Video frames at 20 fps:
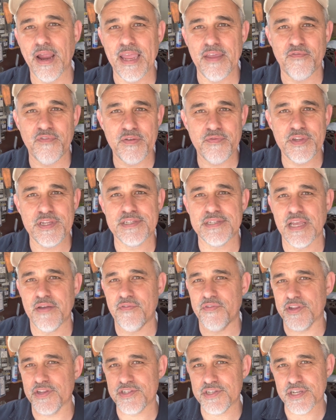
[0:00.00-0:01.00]
a
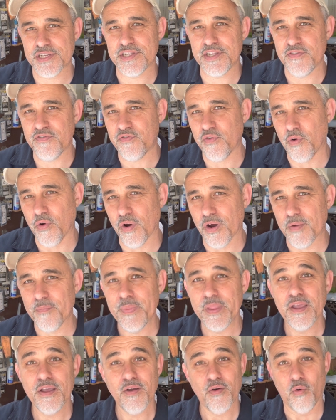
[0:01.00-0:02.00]
57 to 64